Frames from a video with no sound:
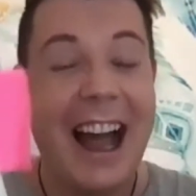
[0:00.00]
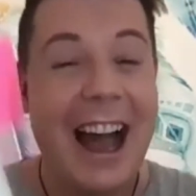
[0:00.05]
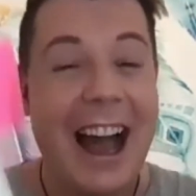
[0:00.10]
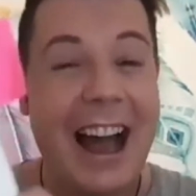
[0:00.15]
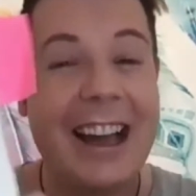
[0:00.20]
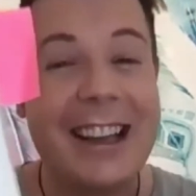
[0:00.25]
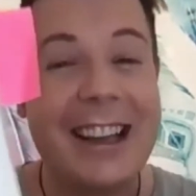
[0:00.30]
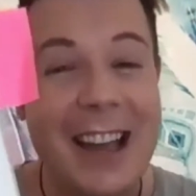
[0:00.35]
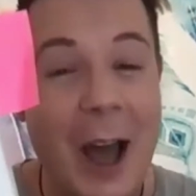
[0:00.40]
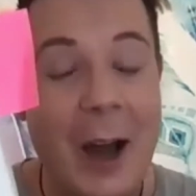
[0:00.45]

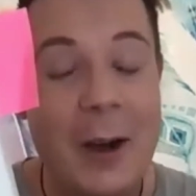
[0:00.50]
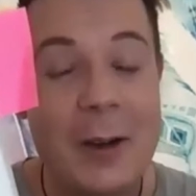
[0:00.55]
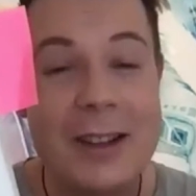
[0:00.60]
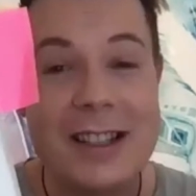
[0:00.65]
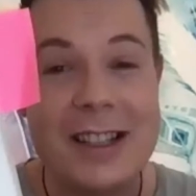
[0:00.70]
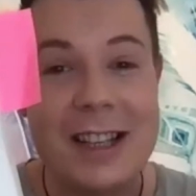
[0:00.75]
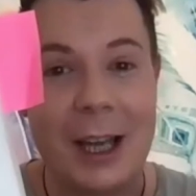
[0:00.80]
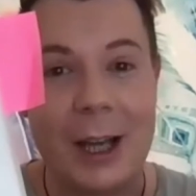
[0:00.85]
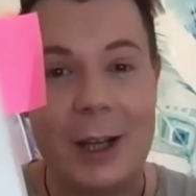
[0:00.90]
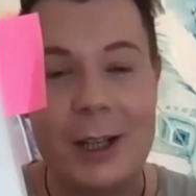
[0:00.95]
I go
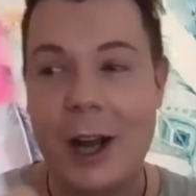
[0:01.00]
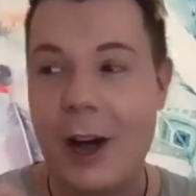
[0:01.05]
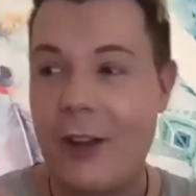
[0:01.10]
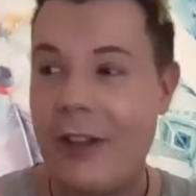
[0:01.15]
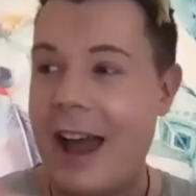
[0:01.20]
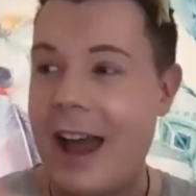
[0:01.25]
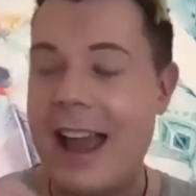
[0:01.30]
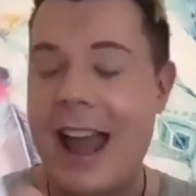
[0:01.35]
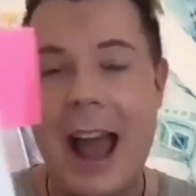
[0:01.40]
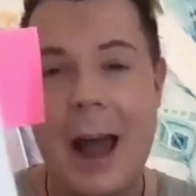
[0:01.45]
to, you know,
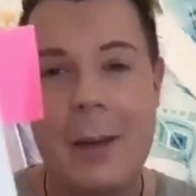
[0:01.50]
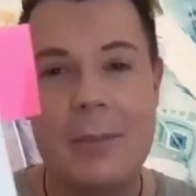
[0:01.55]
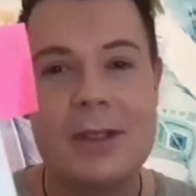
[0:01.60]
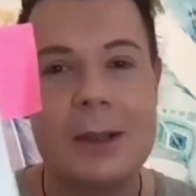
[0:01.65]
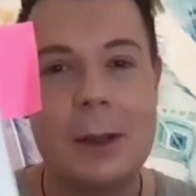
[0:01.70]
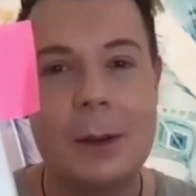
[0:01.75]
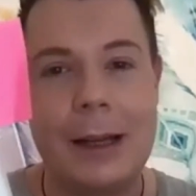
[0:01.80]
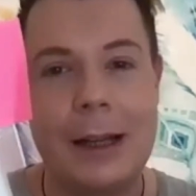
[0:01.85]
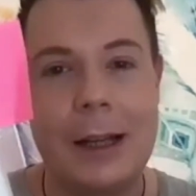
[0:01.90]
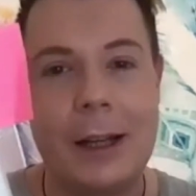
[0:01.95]
that I
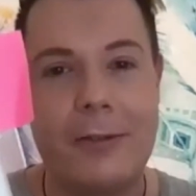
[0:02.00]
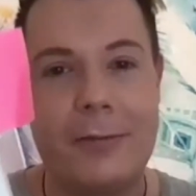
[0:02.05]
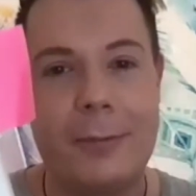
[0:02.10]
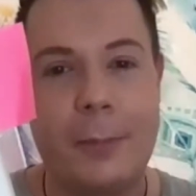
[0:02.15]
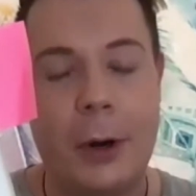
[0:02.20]
absolutely love.